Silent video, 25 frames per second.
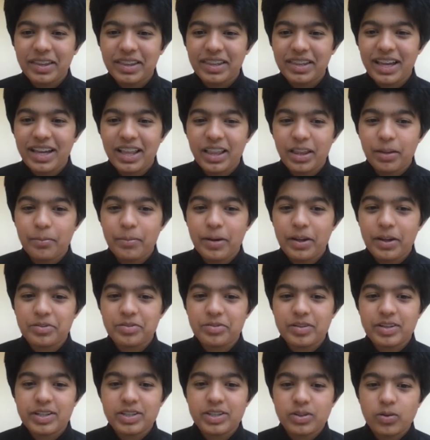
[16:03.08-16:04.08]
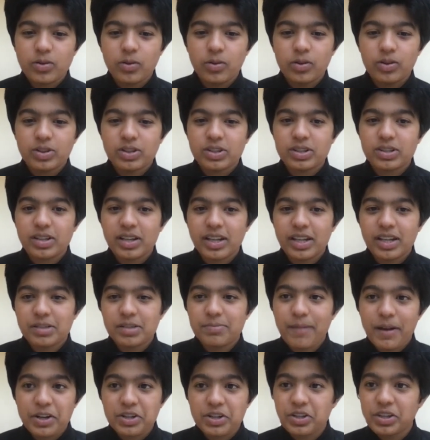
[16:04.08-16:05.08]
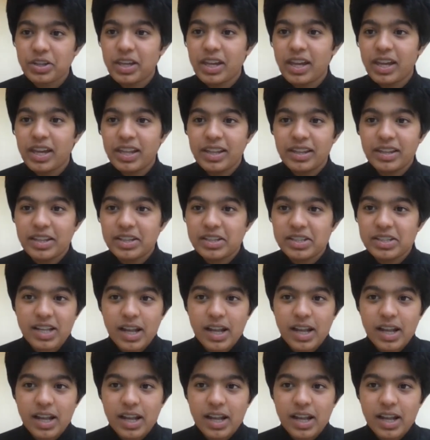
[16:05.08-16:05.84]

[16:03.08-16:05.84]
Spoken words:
the elementary schools, especially in these